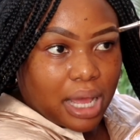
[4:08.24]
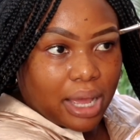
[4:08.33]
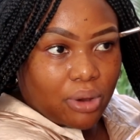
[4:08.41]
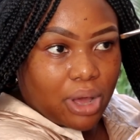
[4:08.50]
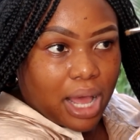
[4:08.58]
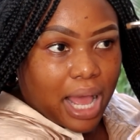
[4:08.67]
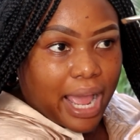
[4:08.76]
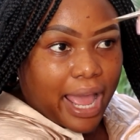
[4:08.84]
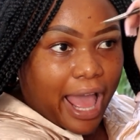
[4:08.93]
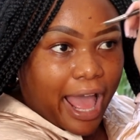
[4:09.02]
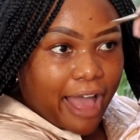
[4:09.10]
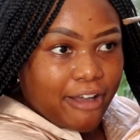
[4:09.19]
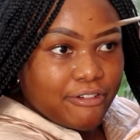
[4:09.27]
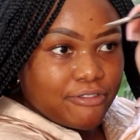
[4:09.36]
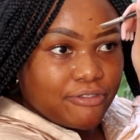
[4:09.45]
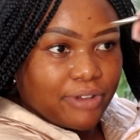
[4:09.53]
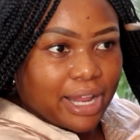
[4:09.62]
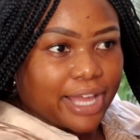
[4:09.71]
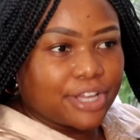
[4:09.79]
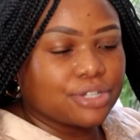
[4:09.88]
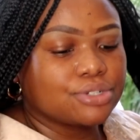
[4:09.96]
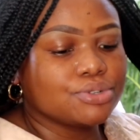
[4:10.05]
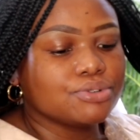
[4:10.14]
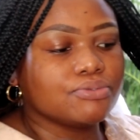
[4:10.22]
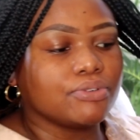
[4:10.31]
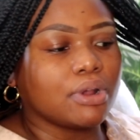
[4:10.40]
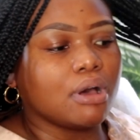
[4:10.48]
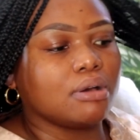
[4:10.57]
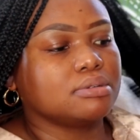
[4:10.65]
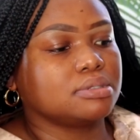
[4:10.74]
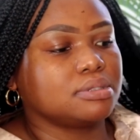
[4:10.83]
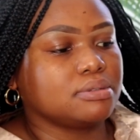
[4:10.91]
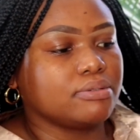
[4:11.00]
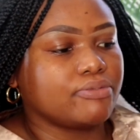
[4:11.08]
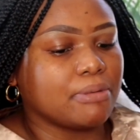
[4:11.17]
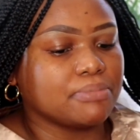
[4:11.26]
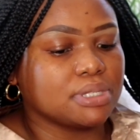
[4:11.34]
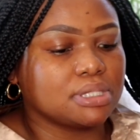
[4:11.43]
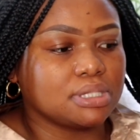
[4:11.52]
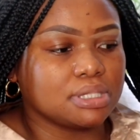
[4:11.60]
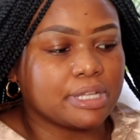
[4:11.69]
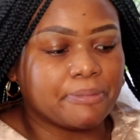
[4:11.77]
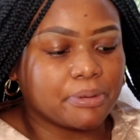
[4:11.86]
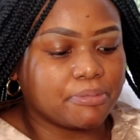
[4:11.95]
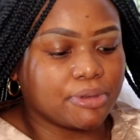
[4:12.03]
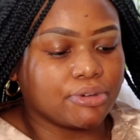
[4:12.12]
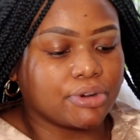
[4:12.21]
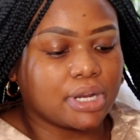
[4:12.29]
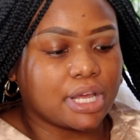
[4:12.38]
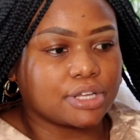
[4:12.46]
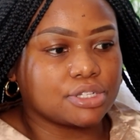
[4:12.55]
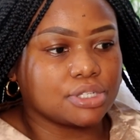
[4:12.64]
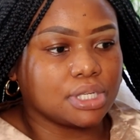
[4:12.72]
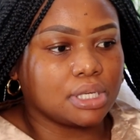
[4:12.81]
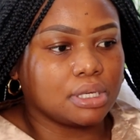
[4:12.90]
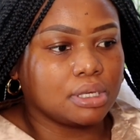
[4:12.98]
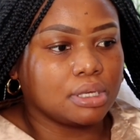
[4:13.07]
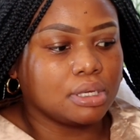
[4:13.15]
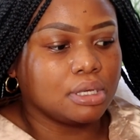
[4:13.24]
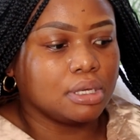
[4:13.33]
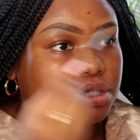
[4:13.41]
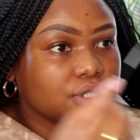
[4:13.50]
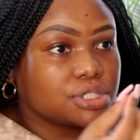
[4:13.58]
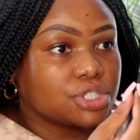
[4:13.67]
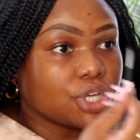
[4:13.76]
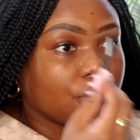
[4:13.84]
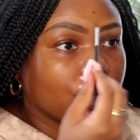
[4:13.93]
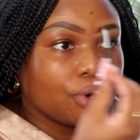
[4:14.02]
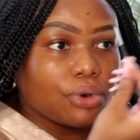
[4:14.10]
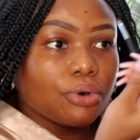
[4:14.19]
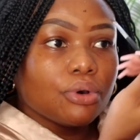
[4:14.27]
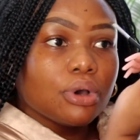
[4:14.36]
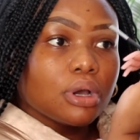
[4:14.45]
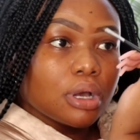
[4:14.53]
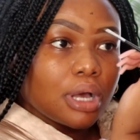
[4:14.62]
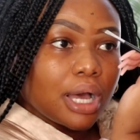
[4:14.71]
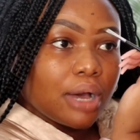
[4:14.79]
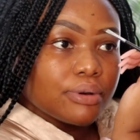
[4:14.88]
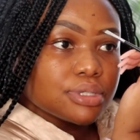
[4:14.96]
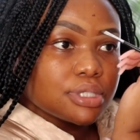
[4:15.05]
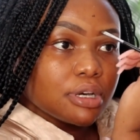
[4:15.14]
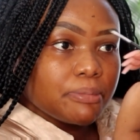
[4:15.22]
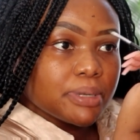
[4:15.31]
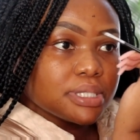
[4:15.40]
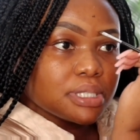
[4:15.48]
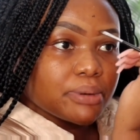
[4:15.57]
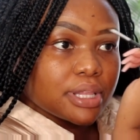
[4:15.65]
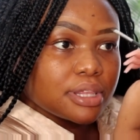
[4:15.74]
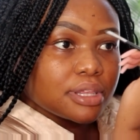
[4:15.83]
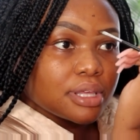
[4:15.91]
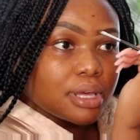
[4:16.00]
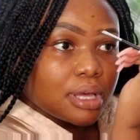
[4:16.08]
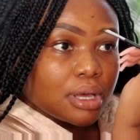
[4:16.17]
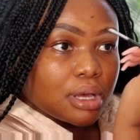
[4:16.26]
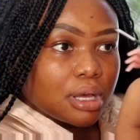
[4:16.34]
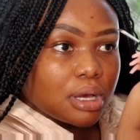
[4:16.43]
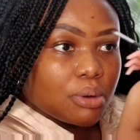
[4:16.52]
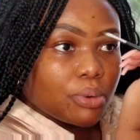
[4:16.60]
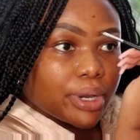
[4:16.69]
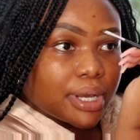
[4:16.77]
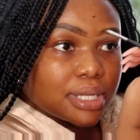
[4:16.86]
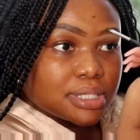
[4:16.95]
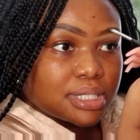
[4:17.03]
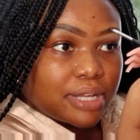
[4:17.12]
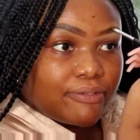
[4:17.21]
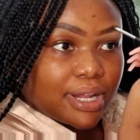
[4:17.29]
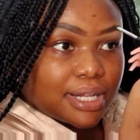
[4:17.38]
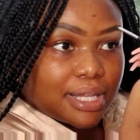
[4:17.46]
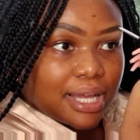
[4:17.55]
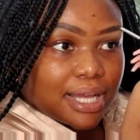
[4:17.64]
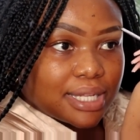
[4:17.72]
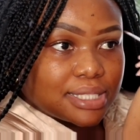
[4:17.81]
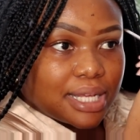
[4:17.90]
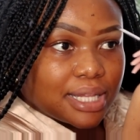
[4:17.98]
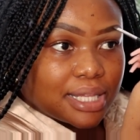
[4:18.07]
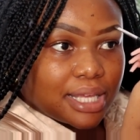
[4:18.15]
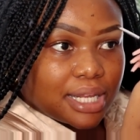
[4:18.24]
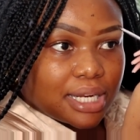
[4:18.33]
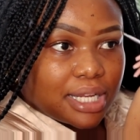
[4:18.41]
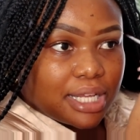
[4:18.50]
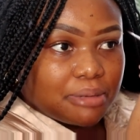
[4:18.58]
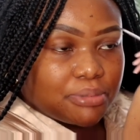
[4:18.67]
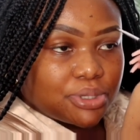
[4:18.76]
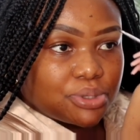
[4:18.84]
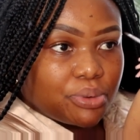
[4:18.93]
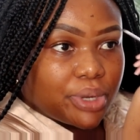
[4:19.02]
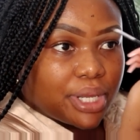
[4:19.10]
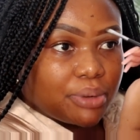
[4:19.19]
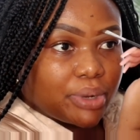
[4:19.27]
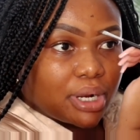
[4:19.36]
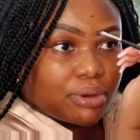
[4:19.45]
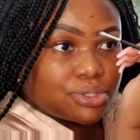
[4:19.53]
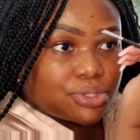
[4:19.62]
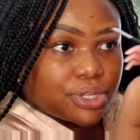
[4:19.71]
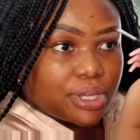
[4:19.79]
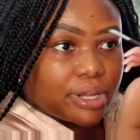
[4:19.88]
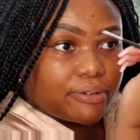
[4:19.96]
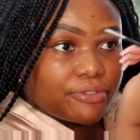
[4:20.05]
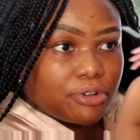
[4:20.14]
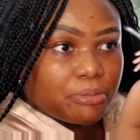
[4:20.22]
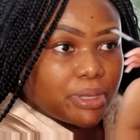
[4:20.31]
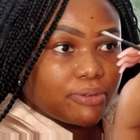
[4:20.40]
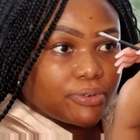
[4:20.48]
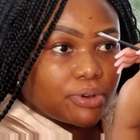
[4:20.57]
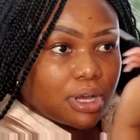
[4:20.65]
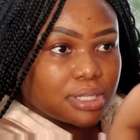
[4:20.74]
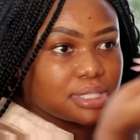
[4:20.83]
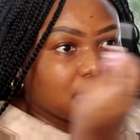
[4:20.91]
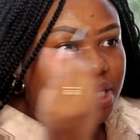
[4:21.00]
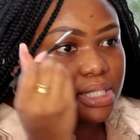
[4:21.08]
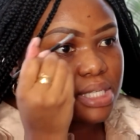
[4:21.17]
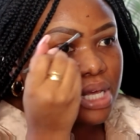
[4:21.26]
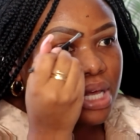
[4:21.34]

it to. I have like two vlogs from this December period actually. So I was so busy with work and stuff like that, and then in between what I was doing and filming for content,